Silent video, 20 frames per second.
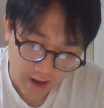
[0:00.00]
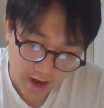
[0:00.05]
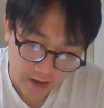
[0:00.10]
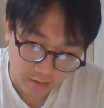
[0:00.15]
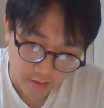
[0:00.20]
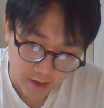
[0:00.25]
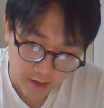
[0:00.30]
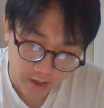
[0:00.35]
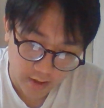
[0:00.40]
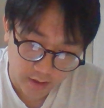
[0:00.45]

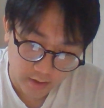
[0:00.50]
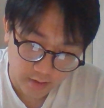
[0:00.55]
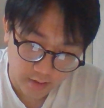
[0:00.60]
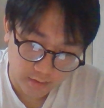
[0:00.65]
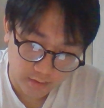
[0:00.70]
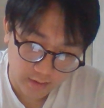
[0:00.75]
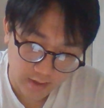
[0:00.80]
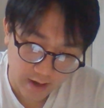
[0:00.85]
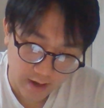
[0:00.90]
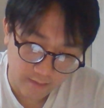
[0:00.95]
angry
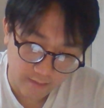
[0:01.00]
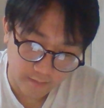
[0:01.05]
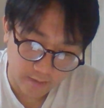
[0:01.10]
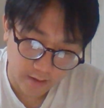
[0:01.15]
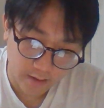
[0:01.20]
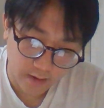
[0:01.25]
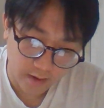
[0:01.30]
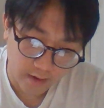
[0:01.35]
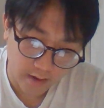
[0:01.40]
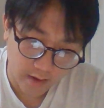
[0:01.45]
that I
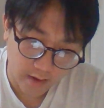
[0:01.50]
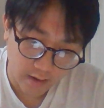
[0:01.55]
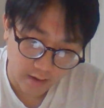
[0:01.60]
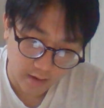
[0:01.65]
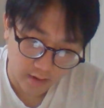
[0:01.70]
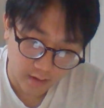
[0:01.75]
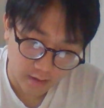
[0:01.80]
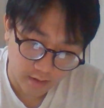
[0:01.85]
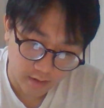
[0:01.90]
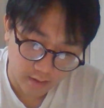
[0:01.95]
have.
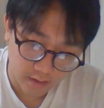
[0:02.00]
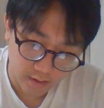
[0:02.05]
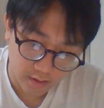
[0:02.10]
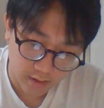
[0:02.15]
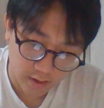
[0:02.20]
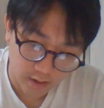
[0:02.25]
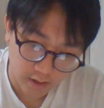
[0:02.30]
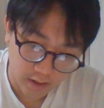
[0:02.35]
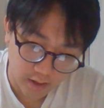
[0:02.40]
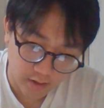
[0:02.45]

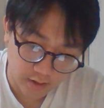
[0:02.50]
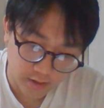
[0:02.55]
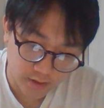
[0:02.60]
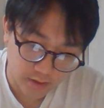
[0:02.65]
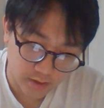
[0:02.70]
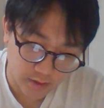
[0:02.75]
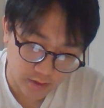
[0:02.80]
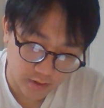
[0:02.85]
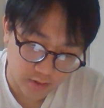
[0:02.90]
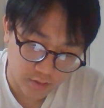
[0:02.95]

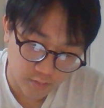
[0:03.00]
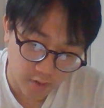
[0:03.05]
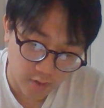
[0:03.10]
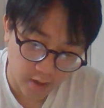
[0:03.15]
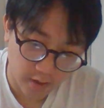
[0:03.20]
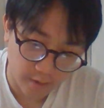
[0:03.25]
It's quite